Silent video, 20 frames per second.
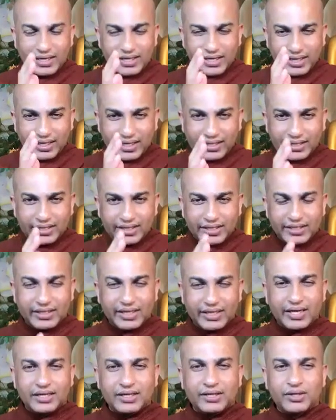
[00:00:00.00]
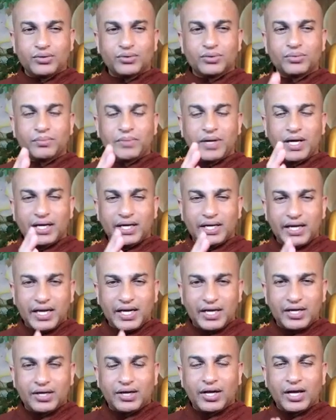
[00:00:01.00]
and then you
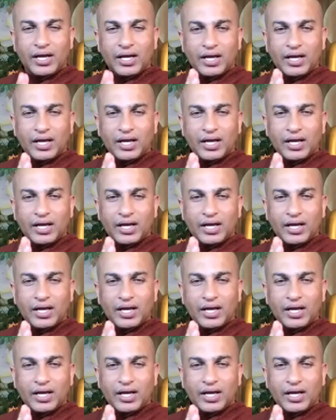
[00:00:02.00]
maintain